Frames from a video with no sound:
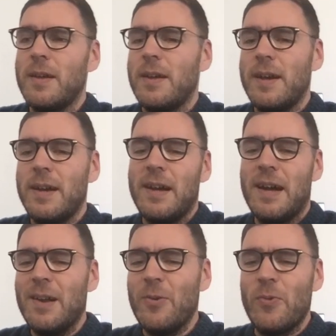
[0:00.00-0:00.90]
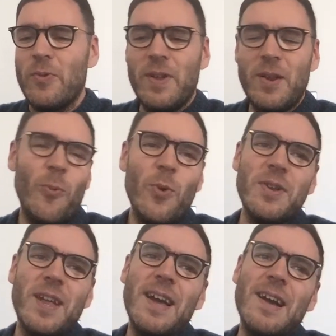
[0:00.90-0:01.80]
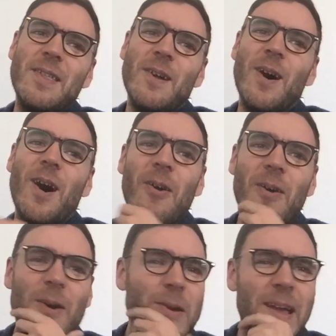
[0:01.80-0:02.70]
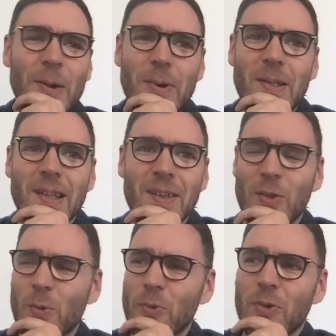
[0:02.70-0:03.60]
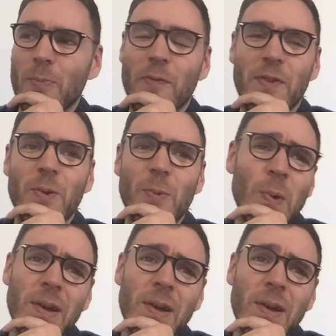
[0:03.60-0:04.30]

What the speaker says: One day I thought, oh, okay, well, let's do some Vue,